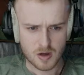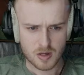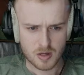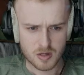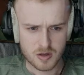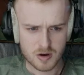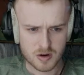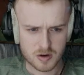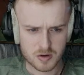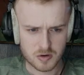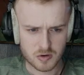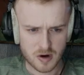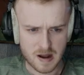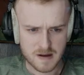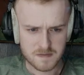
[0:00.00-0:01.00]
The
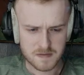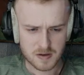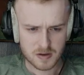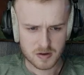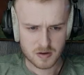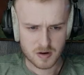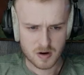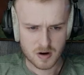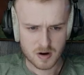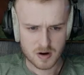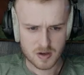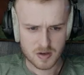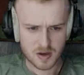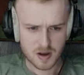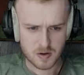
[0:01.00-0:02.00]
graphics card
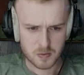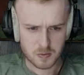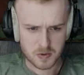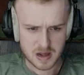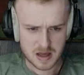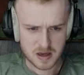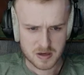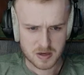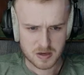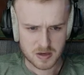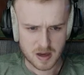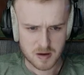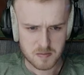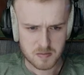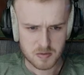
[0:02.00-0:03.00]
is a
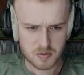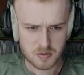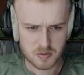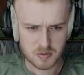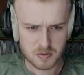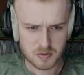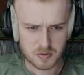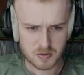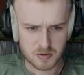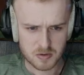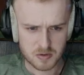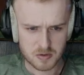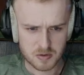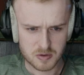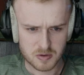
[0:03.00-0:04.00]
reassembled
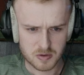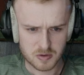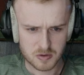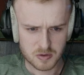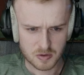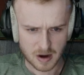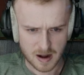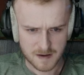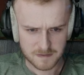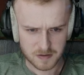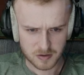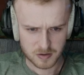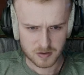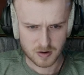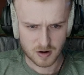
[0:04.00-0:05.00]

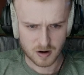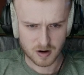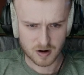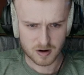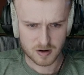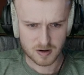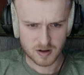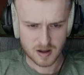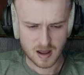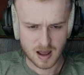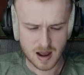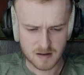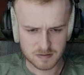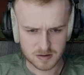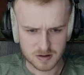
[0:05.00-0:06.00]
graphics card
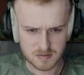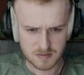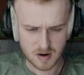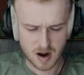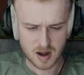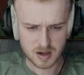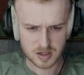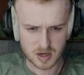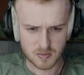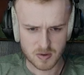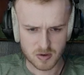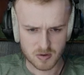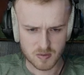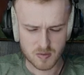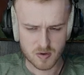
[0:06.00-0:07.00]
after the mining chip
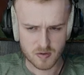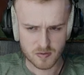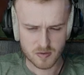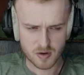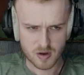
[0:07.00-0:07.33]
is removed.